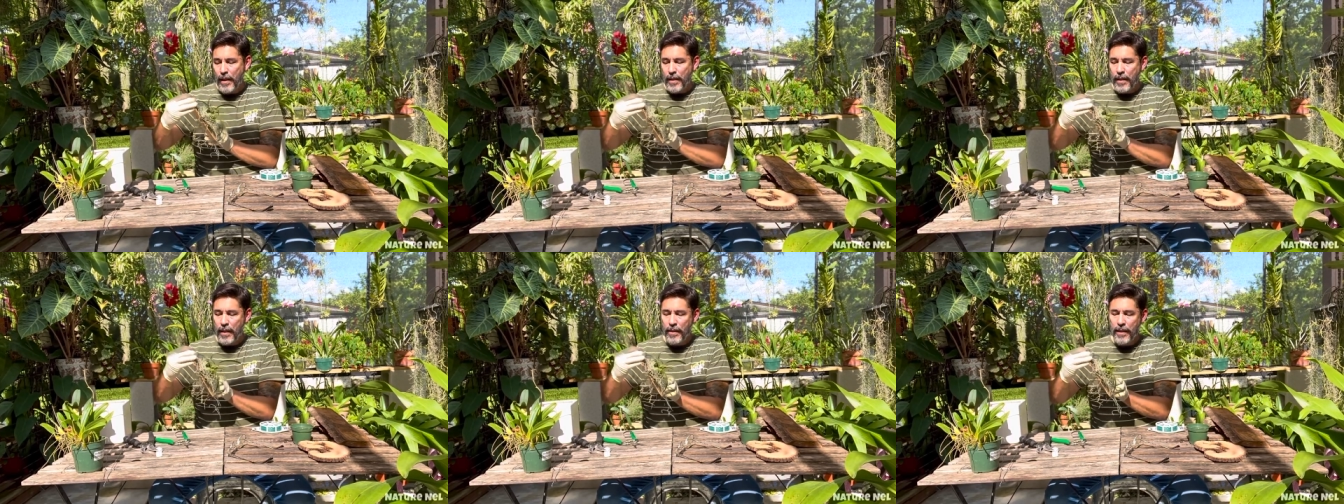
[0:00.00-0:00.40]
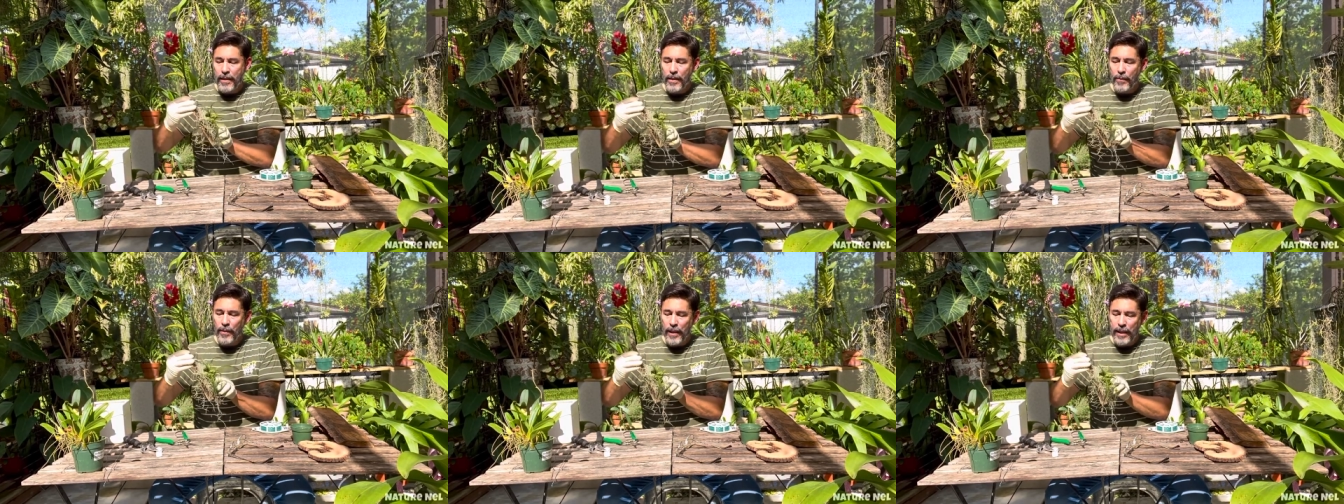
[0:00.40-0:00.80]
Now this
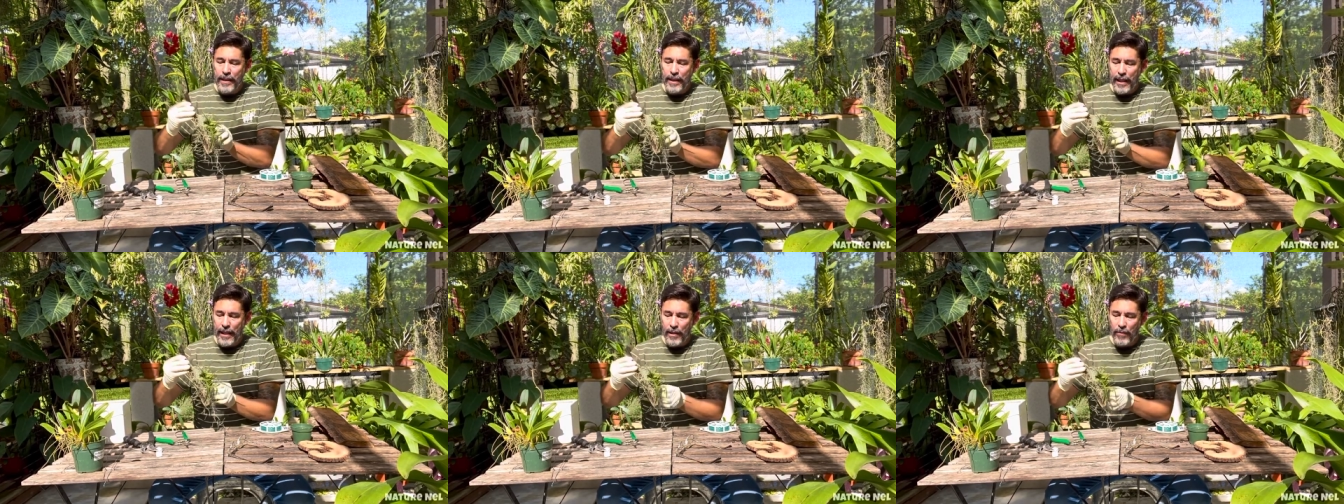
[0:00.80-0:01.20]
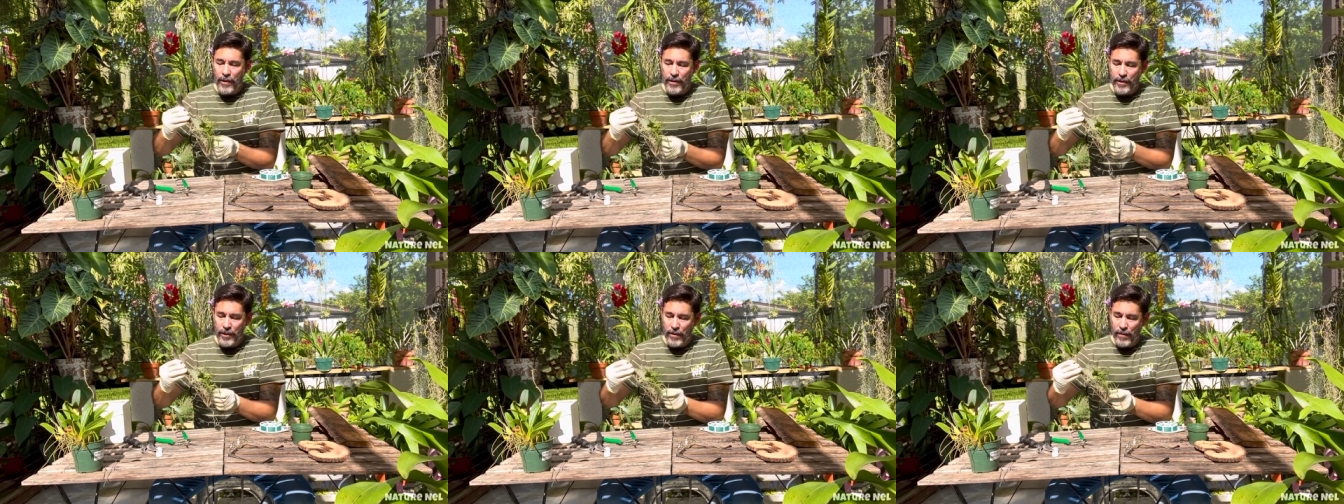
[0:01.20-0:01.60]
is a really tiny
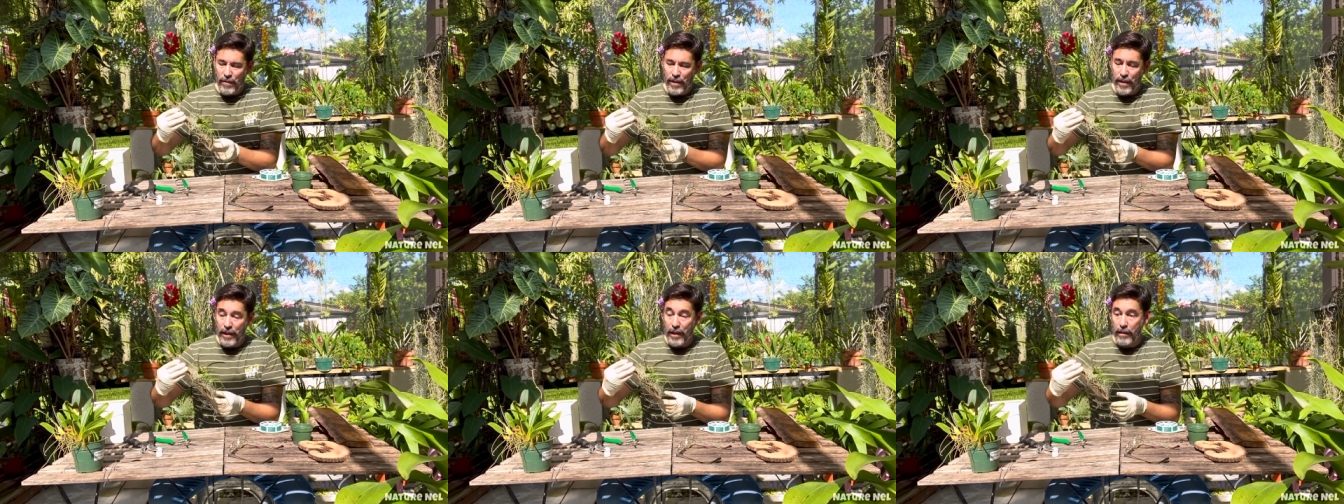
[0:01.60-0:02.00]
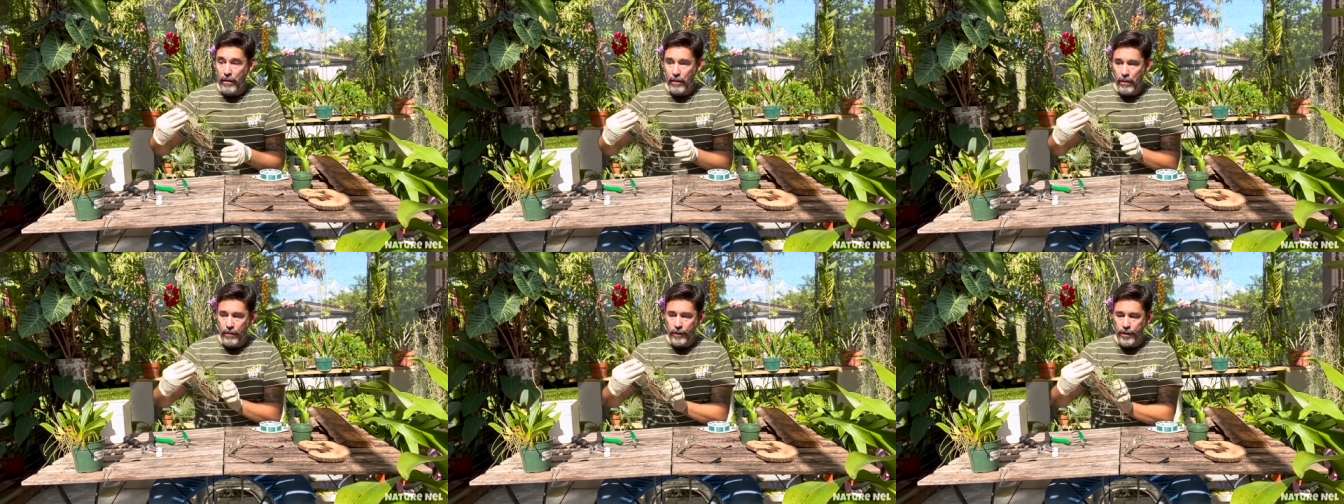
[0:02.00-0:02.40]
one, so you don't want to
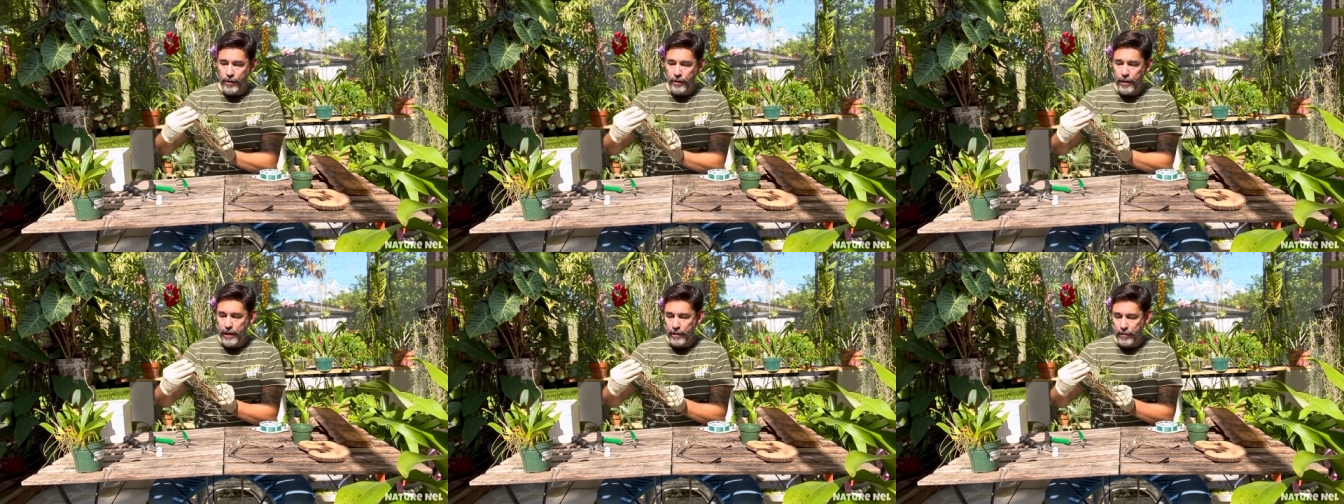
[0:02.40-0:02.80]
like overdo it.